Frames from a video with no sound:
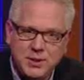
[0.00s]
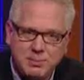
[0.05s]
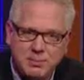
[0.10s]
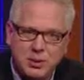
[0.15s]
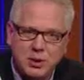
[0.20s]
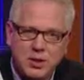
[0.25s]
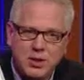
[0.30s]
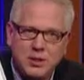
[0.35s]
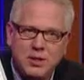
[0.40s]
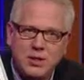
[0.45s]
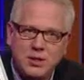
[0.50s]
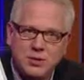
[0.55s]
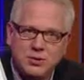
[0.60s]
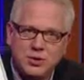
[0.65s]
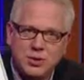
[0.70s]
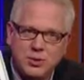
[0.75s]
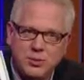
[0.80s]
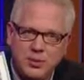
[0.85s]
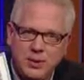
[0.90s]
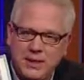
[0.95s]
is a book that
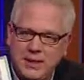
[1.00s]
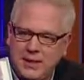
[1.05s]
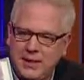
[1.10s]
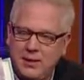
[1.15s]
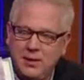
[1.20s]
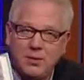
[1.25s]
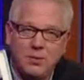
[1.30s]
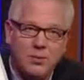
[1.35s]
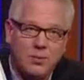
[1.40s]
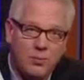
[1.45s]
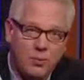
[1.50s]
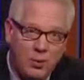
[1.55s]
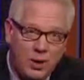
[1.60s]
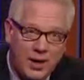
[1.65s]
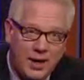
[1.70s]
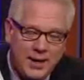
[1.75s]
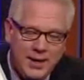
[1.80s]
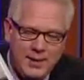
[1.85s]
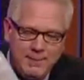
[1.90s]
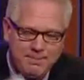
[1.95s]
you should read.
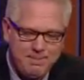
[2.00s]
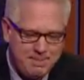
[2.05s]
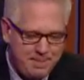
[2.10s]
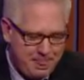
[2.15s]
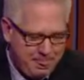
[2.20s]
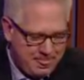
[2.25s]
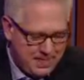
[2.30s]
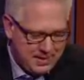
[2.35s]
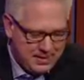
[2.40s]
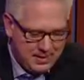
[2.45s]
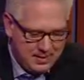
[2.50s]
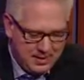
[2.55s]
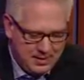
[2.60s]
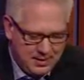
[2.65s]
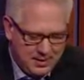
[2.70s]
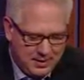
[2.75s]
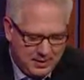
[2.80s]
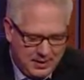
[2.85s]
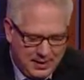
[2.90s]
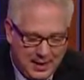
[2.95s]
Why?
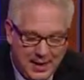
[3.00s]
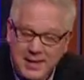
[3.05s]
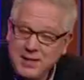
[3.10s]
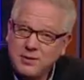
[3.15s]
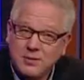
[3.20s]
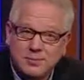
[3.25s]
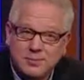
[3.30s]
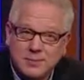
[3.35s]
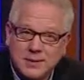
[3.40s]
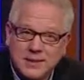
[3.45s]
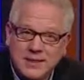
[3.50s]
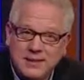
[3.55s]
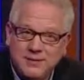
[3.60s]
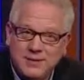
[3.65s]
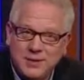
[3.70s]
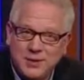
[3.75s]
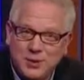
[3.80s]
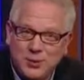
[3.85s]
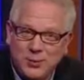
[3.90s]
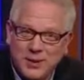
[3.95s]
I don't
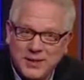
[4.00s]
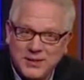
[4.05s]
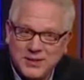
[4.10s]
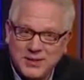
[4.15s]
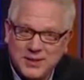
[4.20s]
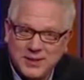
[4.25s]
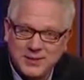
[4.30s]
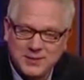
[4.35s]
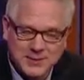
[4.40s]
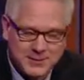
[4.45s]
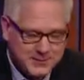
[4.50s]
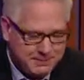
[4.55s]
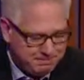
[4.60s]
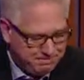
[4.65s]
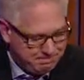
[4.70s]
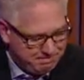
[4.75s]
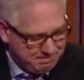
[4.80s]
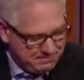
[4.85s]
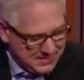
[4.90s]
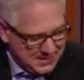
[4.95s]
believe in coincidence.
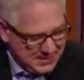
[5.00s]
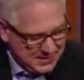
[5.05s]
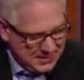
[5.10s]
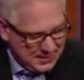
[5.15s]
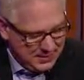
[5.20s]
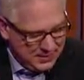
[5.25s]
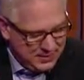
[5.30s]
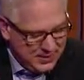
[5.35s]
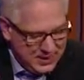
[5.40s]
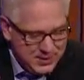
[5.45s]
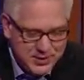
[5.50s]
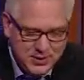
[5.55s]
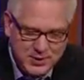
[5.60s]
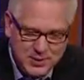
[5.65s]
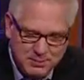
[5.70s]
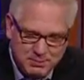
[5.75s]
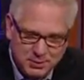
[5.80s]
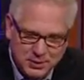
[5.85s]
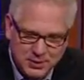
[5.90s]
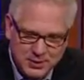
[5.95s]
This
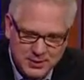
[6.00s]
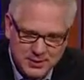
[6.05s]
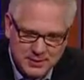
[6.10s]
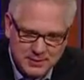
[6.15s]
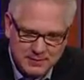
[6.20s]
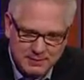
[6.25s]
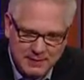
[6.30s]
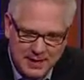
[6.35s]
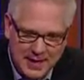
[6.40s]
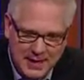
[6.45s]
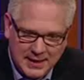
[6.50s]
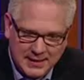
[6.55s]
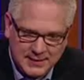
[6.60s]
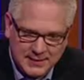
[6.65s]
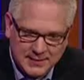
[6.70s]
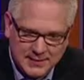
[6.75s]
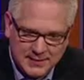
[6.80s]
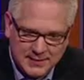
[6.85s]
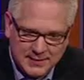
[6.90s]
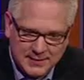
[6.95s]
is a book
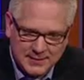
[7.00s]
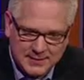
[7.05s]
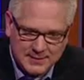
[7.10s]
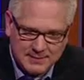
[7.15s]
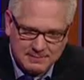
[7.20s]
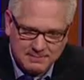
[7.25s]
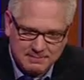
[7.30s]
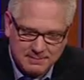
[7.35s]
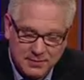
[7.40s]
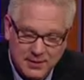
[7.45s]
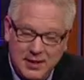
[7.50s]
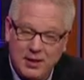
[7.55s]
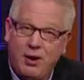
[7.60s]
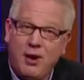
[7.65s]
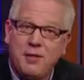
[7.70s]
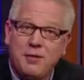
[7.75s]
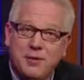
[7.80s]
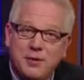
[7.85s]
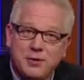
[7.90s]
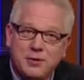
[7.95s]
that the
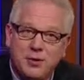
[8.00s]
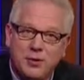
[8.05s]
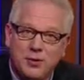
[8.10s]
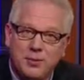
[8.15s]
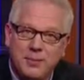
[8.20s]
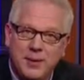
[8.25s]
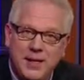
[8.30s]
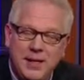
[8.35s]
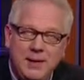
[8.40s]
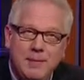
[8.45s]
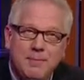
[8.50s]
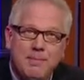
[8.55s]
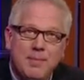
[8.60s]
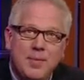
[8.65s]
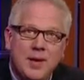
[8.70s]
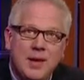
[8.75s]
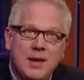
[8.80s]
author told me